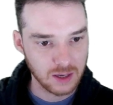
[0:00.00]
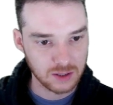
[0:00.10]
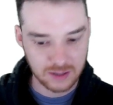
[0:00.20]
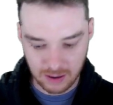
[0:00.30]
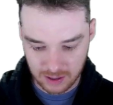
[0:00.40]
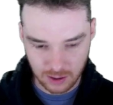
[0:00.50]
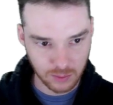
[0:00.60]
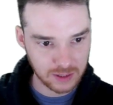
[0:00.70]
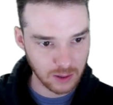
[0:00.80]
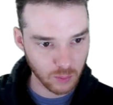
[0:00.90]
So down here
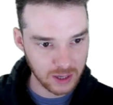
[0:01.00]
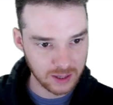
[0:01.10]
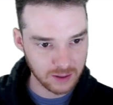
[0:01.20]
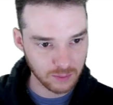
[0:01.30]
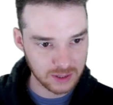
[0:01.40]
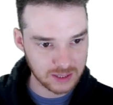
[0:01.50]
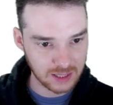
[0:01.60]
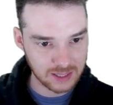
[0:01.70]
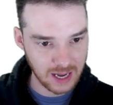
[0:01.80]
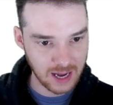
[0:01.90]
when they win, we
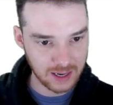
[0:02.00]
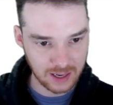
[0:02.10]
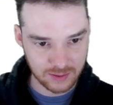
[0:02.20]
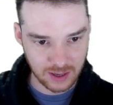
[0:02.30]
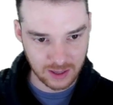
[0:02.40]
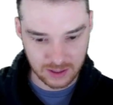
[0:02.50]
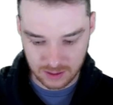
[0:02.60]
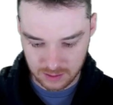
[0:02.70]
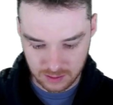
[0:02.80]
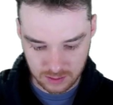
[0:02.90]
set that and
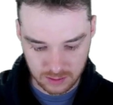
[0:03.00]
then